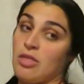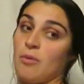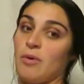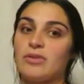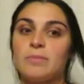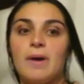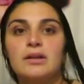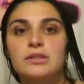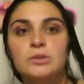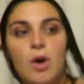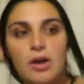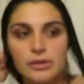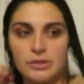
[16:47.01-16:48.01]
Then we have to pack
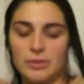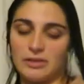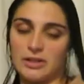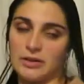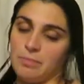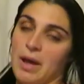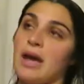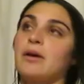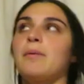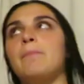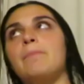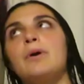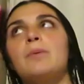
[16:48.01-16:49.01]
swaddles, we have to
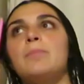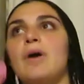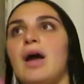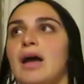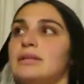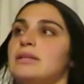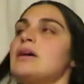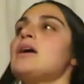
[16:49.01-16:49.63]
pack burp bags.